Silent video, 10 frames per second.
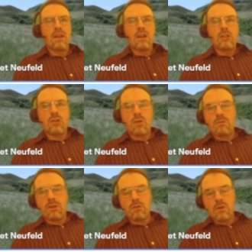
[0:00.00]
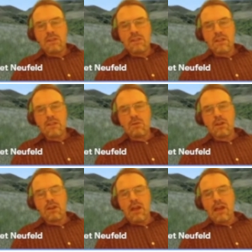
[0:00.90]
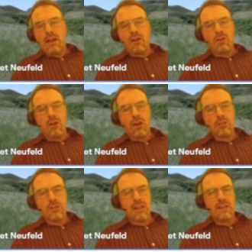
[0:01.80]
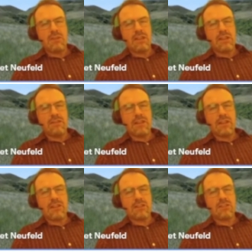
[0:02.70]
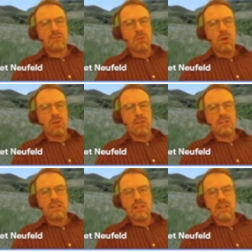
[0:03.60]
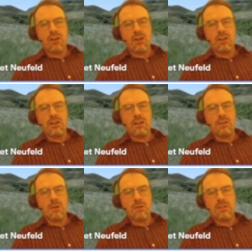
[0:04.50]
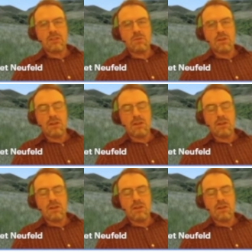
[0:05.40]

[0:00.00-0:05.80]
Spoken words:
Showy milkweed is another one. I'll caution anybody living in a small city yard about this one.